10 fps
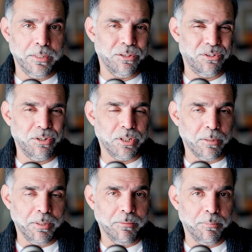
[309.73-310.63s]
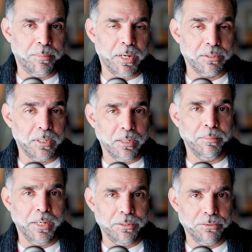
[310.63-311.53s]
the C sharp level past the
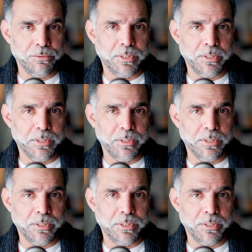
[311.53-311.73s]
compilation